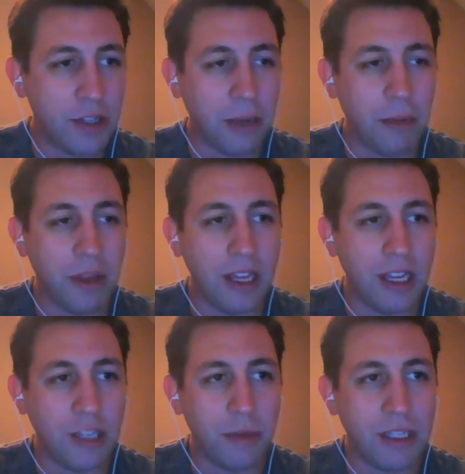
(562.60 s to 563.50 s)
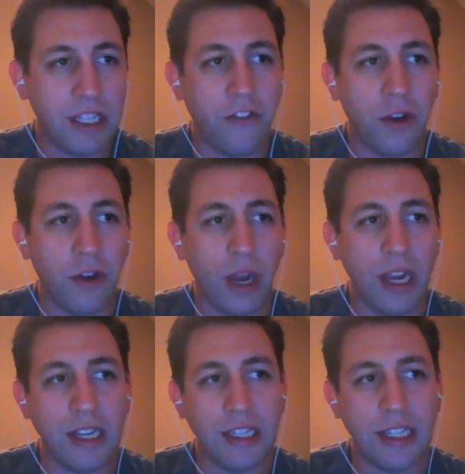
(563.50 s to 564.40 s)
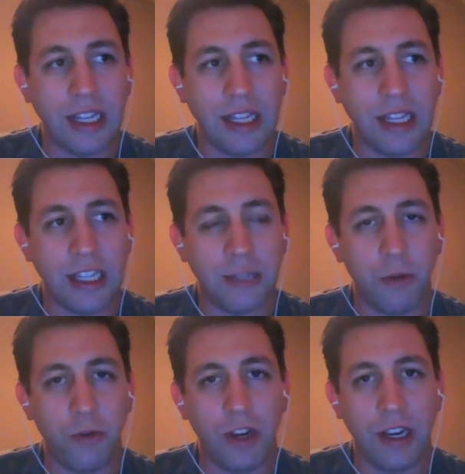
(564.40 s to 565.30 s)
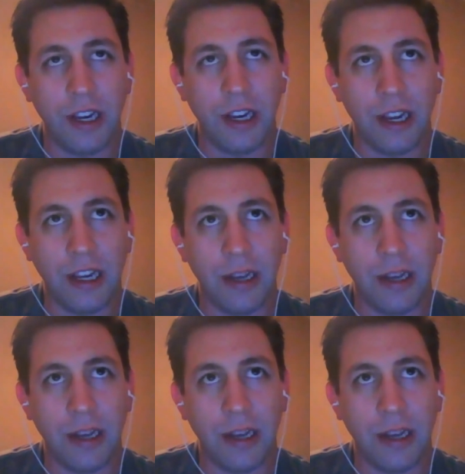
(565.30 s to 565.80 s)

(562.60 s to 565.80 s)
some of the specific ways that this movie